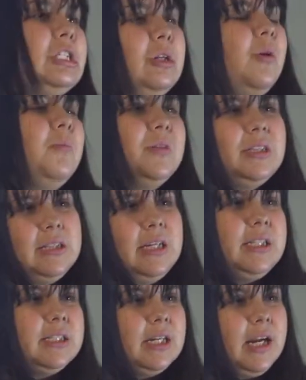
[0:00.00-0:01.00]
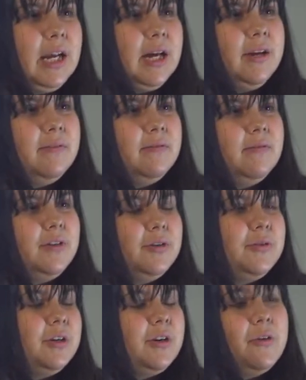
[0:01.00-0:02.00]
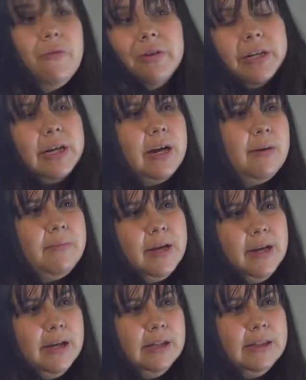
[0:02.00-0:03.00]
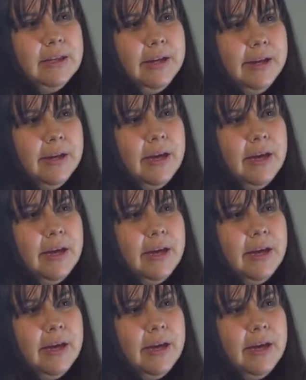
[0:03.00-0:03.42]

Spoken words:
no mistakes in life. You can overcome anything.